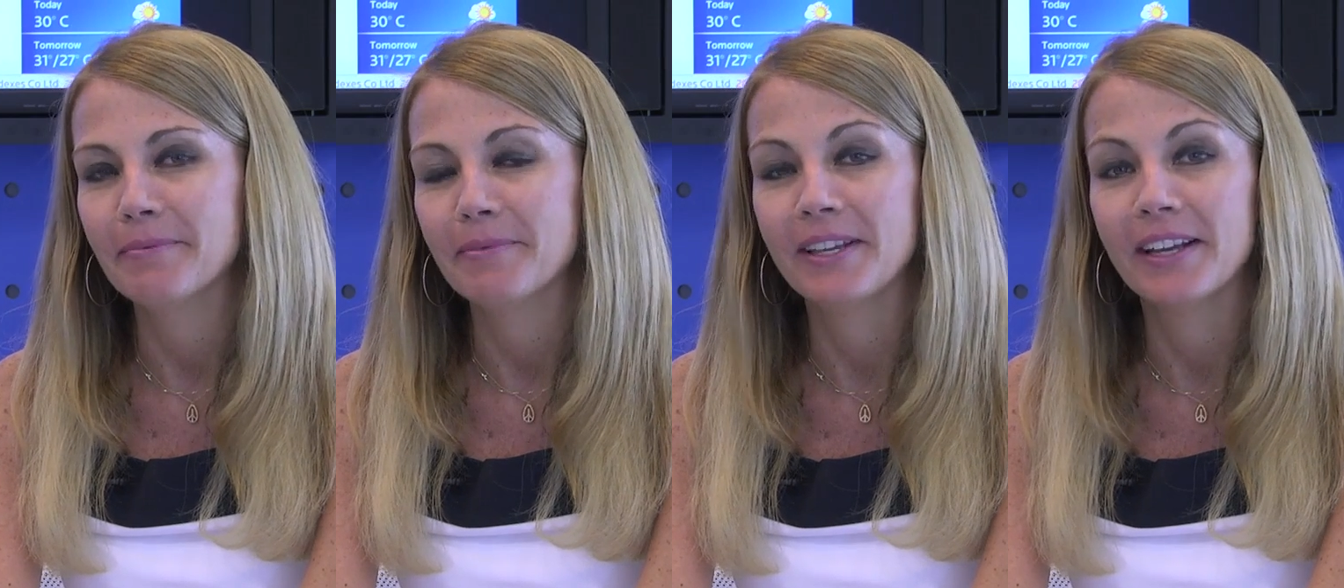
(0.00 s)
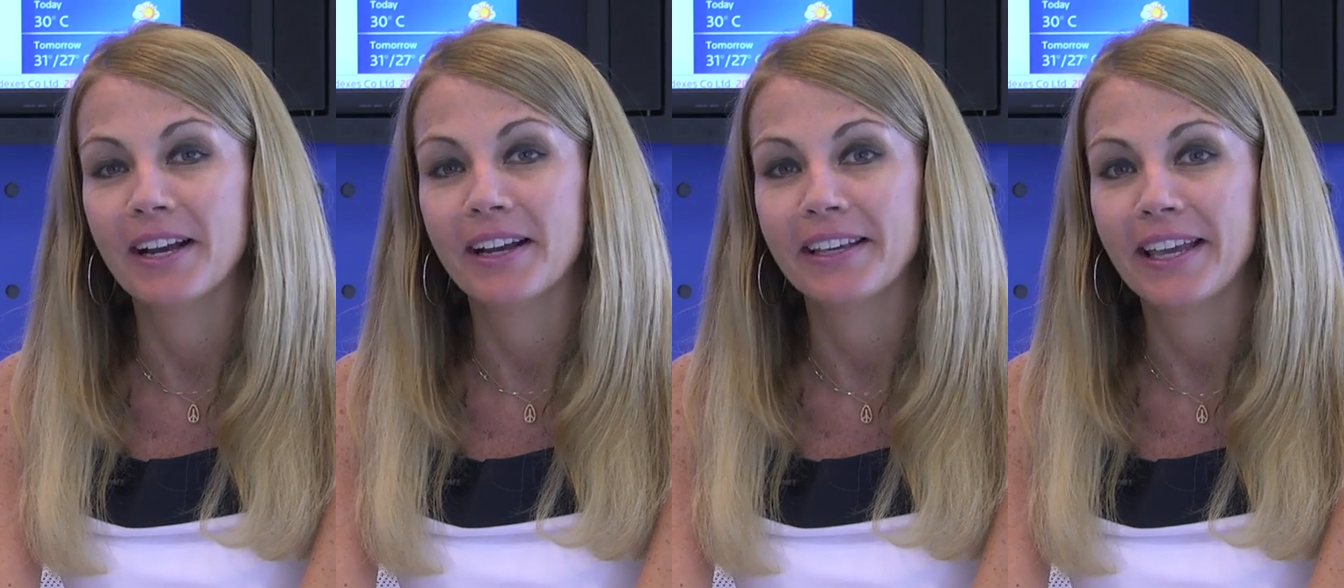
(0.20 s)

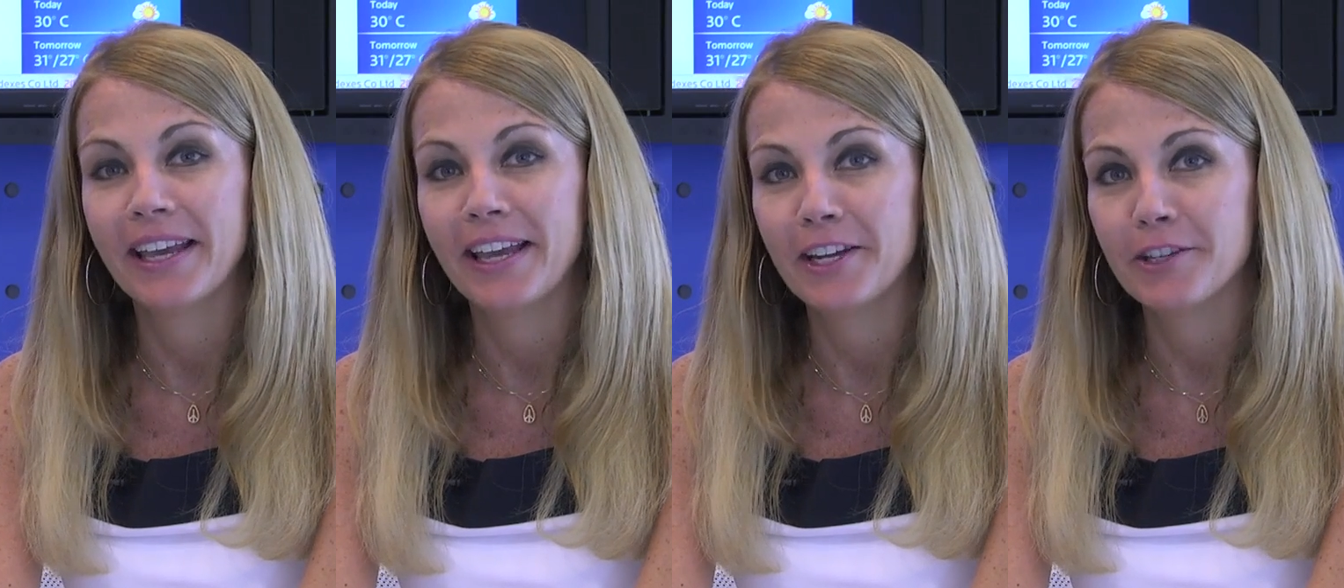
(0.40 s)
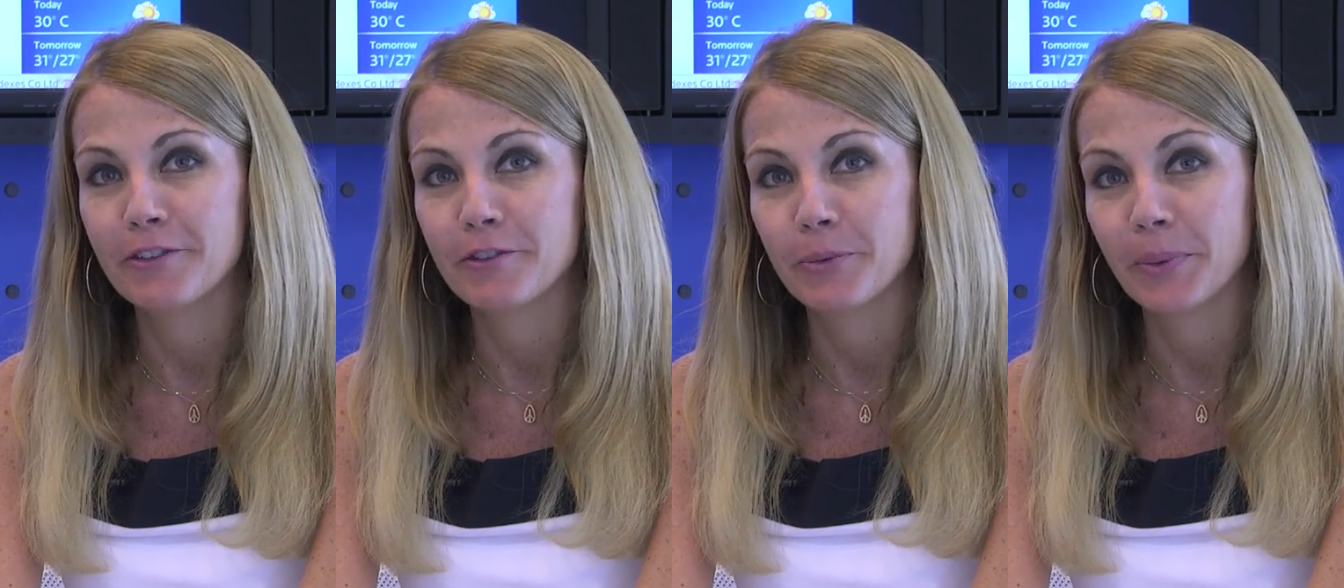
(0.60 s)
young
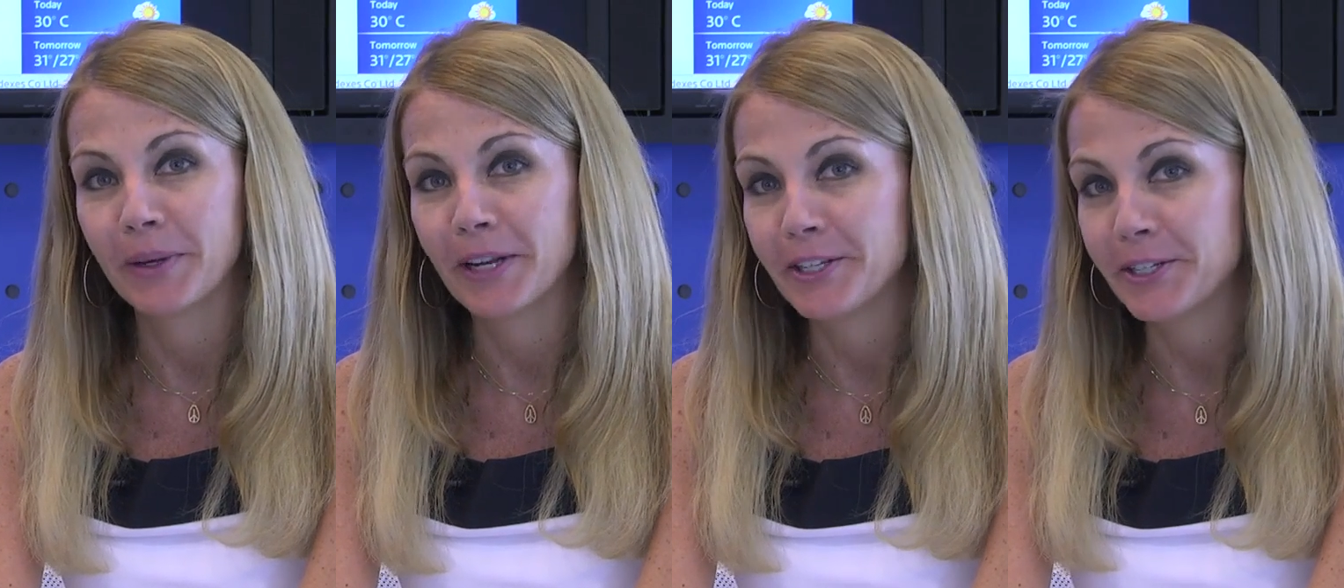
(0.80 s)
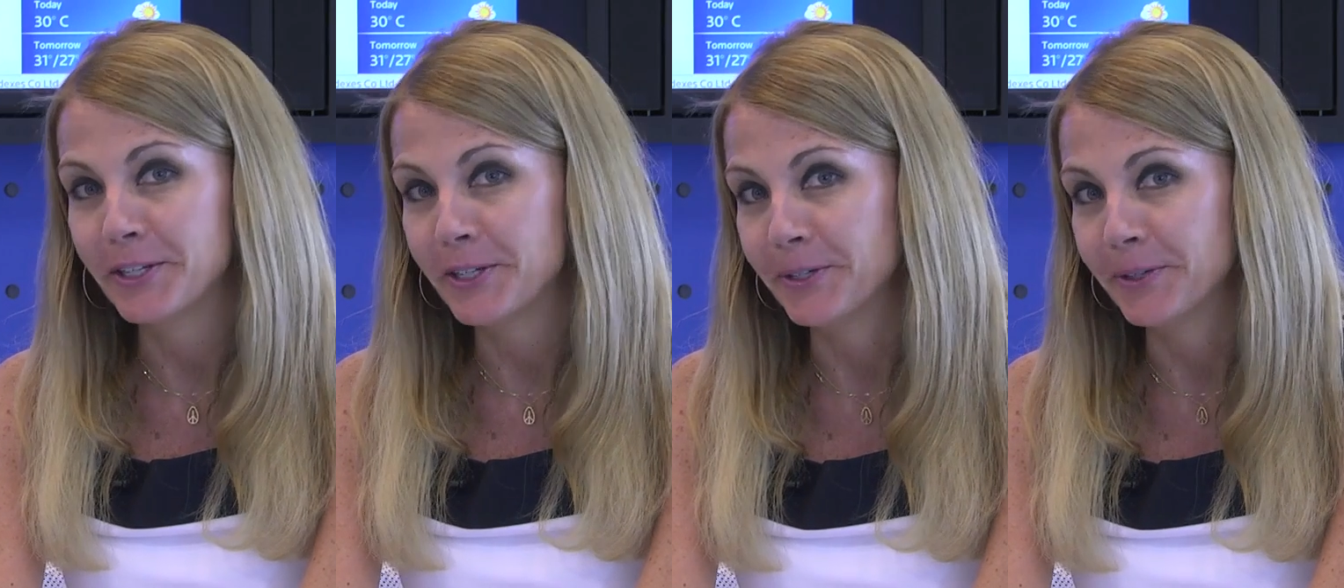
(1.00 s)
age of
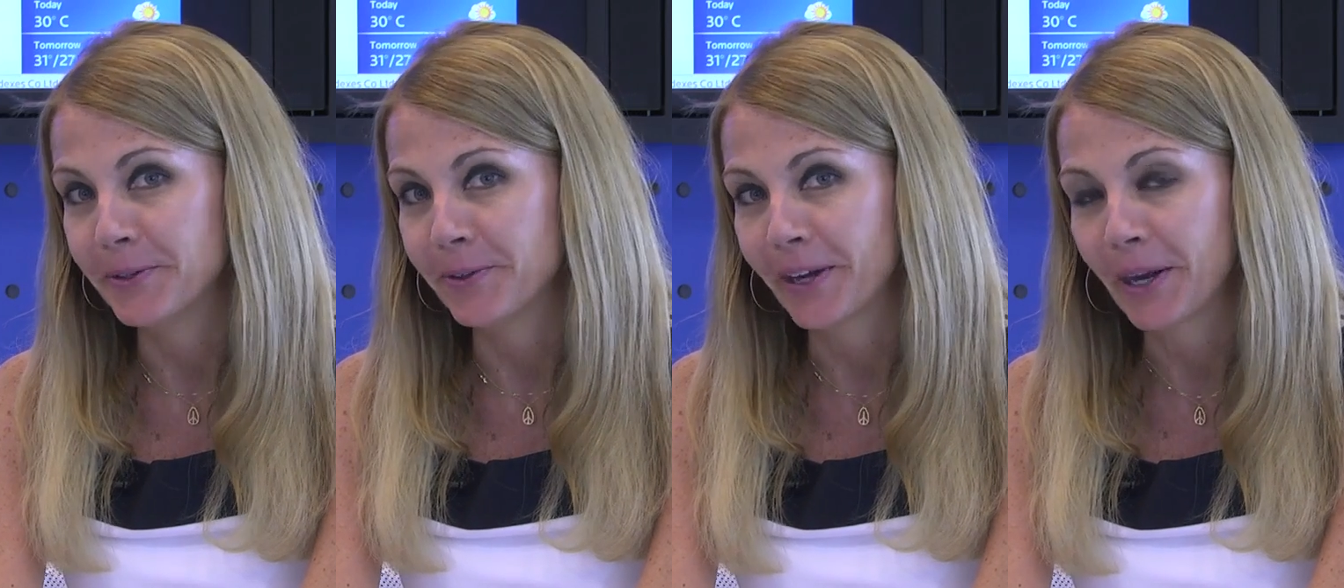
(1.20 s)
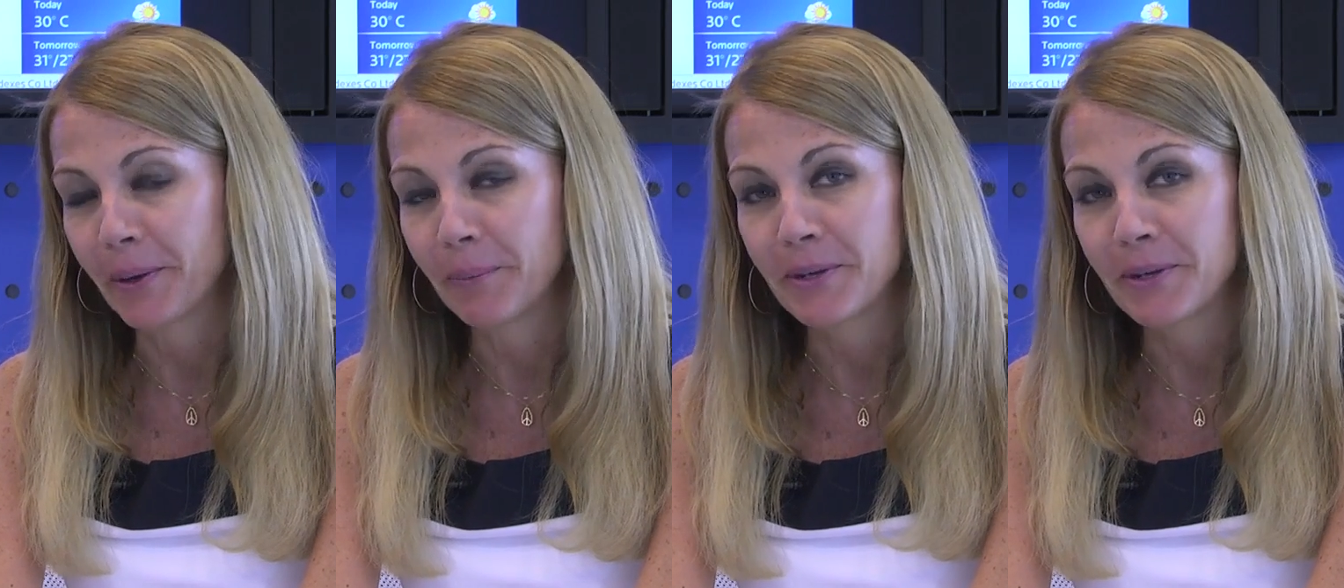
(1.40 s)
22 that I